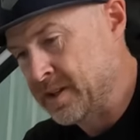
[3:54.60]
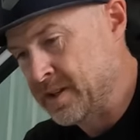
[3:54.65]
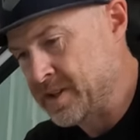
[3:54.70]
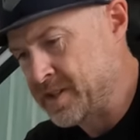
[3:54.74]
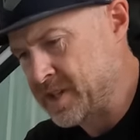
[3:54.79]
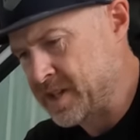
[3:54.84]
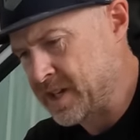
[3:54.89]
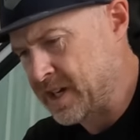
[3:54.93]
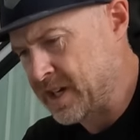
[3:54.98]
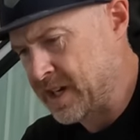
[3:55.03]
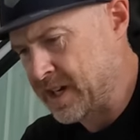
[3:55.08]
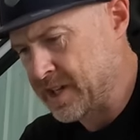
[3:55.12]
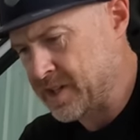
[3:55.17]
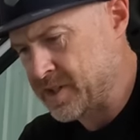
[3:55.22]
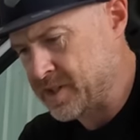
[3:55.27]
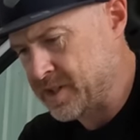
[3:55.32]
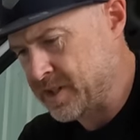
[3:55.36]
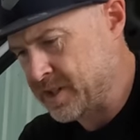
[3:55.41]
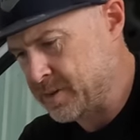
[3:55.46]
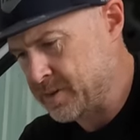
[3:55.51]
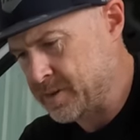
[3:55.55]
This guy
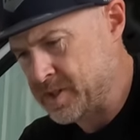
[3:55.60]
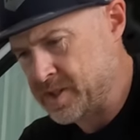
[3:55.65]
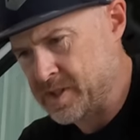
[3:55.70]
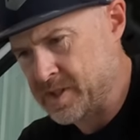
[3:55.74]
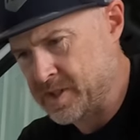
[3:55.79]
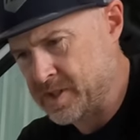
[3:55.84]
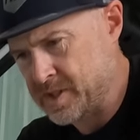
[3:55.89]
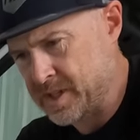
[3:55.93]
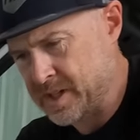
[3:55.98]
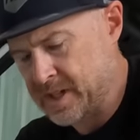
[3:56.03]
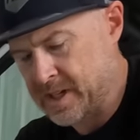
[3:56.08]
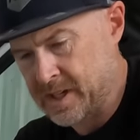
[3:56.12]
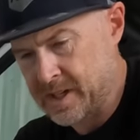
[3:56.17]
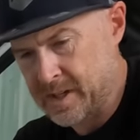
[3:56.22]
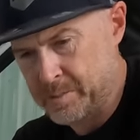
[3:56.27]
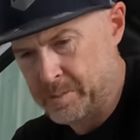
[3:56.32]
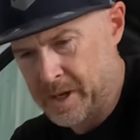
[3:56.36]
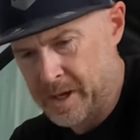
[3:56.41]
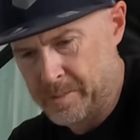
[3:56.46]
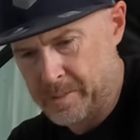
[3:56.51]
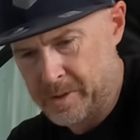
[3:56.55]
actually, it was just like
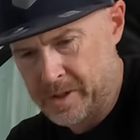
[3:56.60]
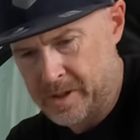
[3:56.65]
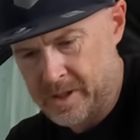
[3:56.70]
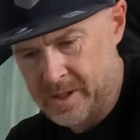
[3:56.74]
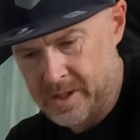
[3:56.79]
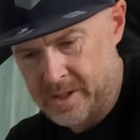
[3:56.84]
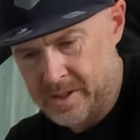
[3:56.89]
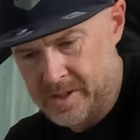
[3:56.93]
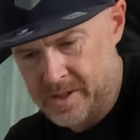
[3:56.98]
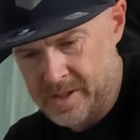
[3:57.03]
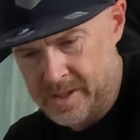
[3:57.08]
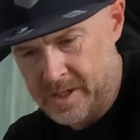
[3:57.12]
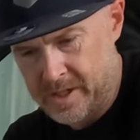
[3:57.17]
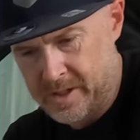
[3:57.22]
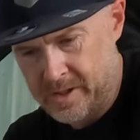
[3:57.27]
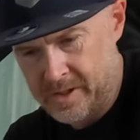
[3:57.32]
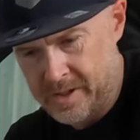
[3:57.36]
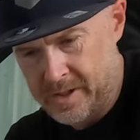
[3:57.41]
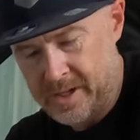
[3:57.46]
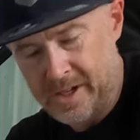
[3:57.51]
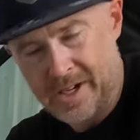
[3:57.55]
a paper cut
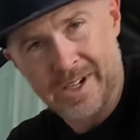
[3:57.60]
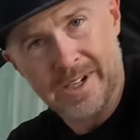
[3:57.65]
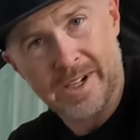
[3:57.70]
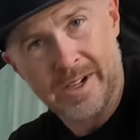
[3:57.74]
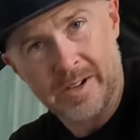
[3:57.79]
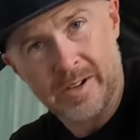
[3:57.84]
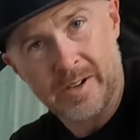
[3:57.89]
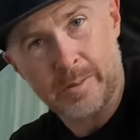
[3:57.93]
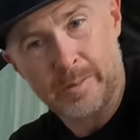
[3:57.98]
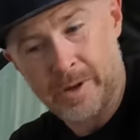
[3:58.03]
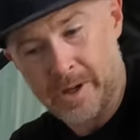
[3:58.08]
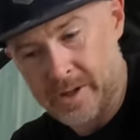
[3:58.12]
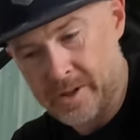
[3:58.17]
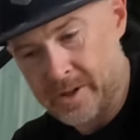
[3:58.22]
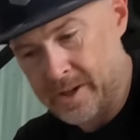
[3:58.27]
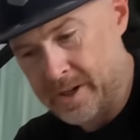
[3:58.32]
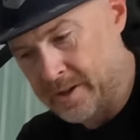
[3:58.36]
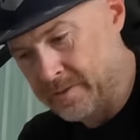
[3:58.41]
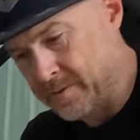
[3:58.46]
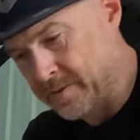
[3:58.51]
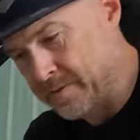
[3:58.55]
style thing. I did it with a
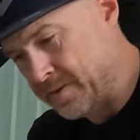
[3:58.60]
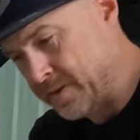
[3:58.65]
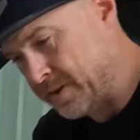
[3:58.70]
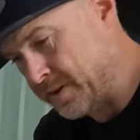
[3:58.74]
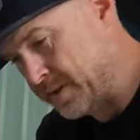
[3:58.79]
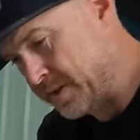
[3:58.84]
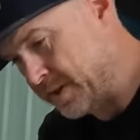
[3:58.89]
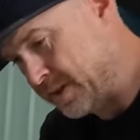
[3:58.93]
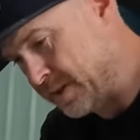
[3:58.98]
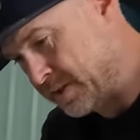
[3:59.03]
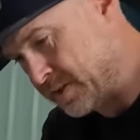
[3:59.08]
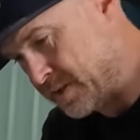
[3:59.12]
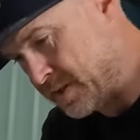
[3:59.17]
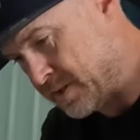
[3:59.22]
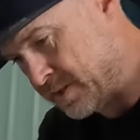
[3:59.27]
butter knife of all things.